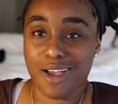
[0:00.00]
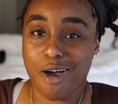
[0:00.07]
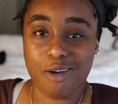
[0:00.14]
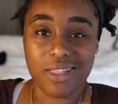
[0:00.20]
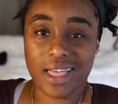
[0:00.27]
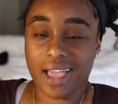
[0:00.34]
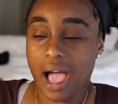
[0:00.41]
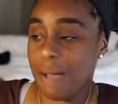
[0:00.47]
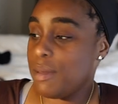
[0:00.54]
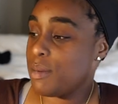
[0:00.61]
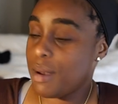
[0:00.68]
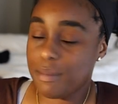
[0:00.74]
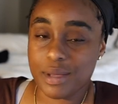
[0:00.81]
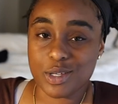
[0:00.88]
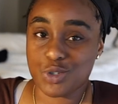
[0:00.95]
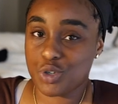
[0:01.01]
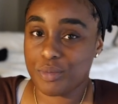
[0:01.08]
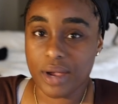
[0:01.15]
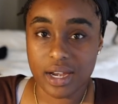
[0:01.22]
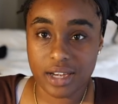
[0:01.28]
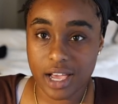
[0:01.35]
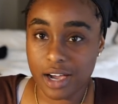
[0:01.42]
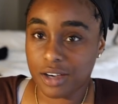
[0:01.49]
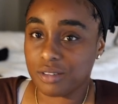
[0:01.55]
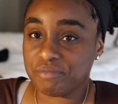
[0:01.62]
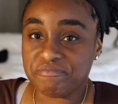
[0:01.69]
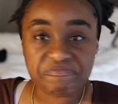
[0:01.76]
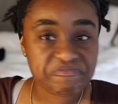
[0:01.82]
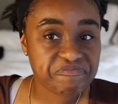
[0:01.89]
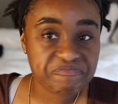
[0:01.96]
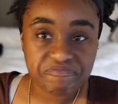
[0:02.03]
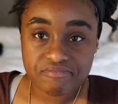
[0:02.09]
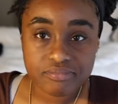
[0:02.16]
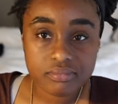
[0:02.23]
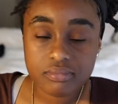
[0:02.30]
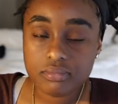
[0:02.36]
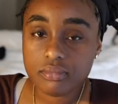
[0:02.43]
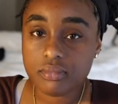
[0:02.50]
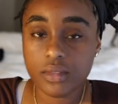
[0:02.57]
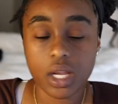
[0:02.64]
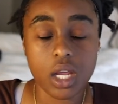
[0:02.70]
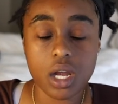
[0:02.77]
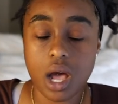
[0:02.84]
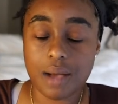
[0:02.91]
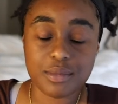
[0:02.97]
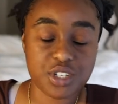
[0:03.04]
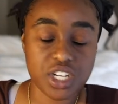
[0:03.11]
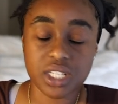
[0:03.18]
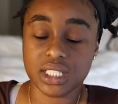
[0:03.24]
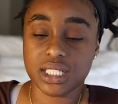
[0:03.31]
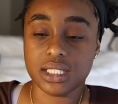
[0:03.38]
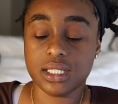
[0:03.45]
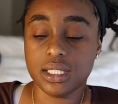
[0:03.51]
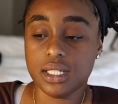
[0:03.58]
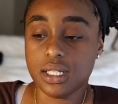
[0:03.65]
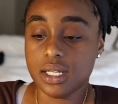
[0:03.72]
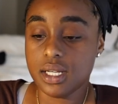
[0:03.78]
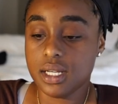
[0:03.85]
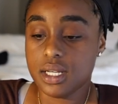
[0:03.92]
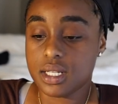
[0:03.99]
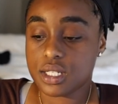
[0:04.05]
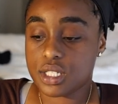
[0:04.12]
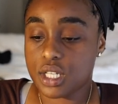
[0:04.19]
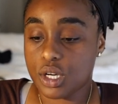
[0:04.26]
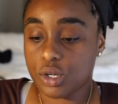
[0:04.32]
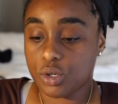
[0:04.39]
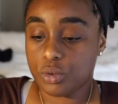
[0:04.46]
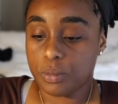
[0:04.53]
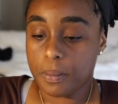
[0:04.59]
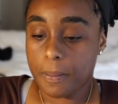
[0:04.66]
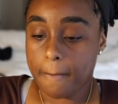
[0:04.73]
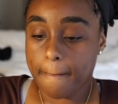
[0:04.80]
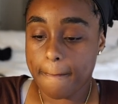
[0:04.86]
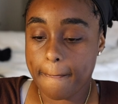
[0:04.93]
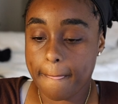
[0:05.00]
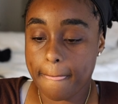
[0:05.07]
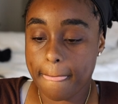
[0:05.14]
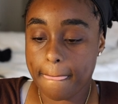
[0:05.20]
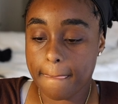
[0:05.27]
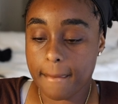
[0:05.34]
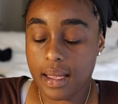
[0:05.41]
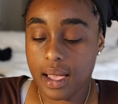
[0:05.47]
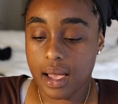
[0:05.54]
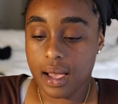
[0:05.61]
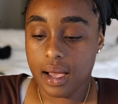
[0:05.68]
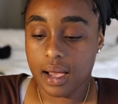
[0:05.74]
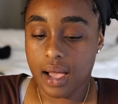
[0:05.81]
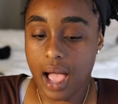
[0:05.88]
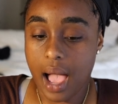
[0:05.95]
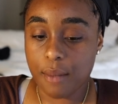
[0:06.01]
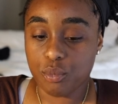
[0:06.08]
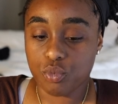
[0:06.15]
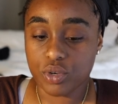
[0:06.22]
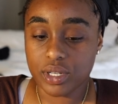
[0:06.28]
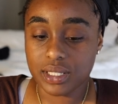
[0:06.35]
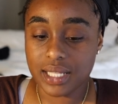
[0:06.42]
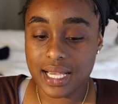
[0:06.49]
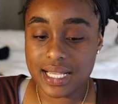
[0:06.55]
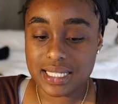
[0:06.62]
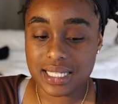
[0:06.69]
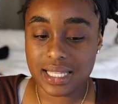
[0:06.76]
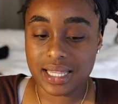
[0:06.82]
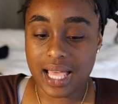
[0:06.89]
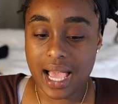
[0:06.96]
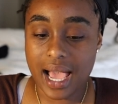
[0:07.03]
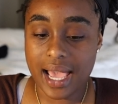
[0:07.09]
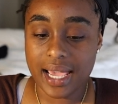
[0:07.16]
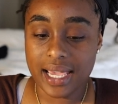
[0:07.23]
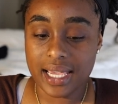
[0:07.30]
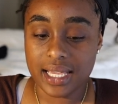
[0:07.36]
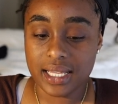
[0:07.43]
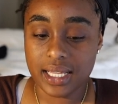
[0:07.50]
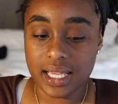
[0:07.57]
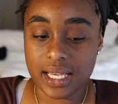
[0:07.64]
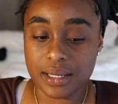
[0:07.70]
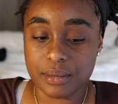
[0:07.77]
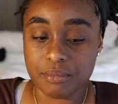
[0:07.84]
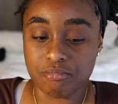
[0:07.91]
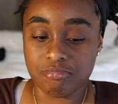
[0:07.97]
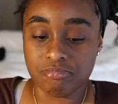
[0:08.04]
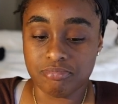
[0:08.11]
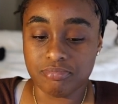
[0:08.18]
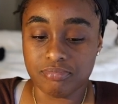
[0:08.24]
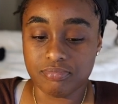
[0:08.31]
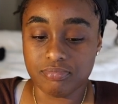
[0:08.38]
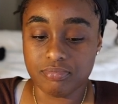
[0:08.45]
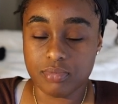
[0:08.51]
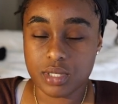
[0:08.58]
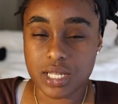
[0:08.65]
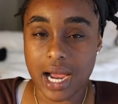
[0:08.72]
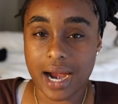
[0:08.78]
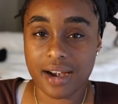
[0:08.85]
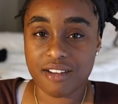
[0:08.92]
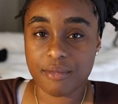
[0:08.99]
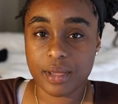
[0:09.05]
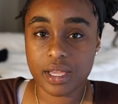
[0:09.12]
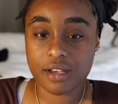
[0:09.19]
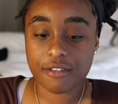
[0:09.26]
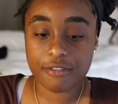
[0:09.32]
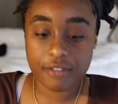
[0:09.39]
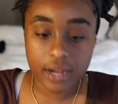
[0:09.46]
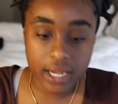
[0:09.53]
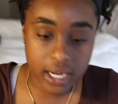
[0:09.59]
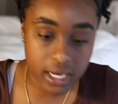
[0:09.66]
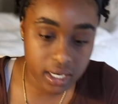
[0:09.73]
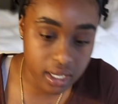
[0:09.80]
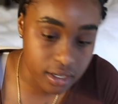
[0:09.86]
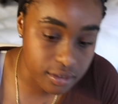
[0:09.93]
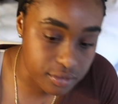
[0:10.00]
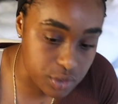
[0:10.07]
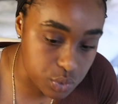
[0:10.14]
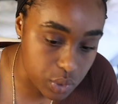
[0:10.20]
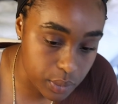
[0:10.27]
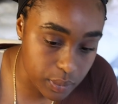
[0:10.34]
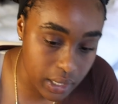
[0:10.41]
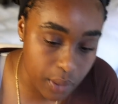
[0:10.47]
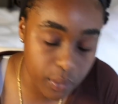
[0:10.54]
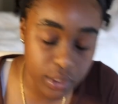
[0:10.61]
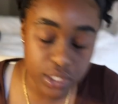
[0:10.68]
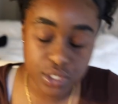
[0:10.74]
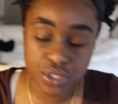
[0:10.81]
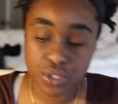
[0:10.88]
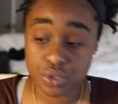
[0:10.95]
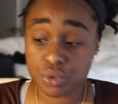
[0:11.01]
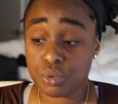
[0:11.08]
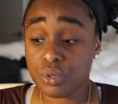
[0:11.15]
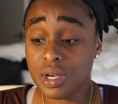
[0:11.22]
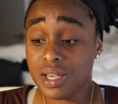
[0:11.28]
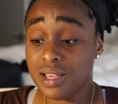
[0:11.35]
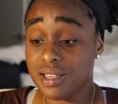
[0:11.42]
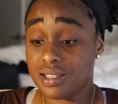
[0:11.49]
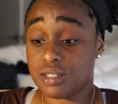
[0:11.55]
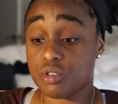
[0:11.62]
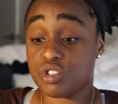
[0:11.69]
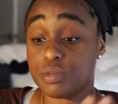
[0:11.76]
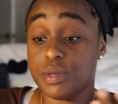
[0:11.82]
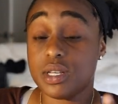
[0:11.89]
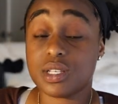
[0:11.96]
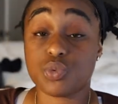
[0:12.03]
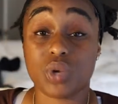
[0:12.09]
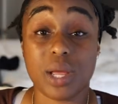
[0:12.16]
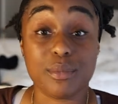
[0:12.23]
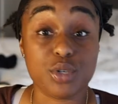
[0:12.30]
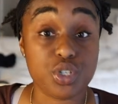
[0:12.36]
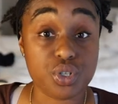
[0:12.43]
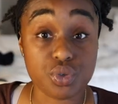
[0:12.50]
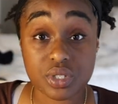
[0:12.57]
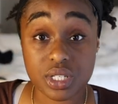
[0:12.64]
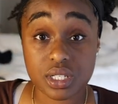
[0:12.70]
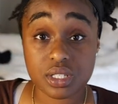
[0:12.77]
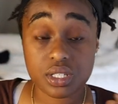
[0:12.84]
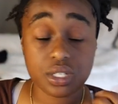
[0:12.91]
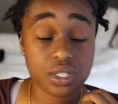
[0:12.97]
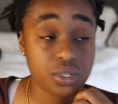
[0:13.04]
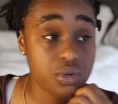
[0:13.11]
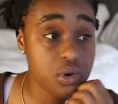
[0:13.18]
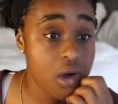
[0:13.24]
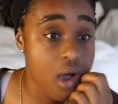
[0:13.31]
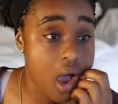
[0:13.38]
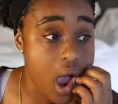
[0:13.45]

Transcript: know, like I'm in my bedroom right now, you know, I'm chilling. So I'm realizing that I am tired of being afraid of doing what I want to do. Social media is what I'm choosing to do,